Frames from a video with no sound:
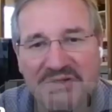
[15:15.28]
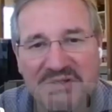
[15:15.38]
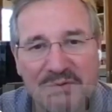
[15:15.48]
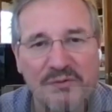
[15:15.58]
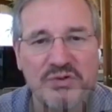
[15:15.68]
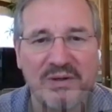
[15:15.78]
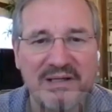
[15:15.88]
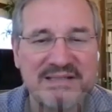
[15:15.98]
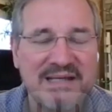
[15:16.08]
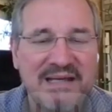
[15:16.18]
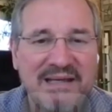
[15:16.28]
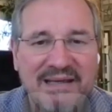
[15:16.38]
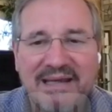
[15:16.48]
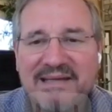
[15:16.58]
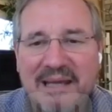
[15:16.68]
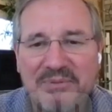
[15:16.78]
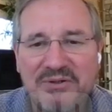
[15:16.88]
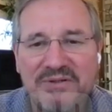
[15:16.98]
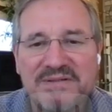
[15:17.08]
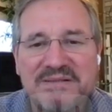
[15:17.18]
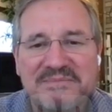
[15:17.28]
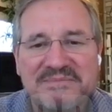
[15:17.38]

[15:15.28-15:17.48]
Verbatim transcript: you so much for joining us and Happy New Year's.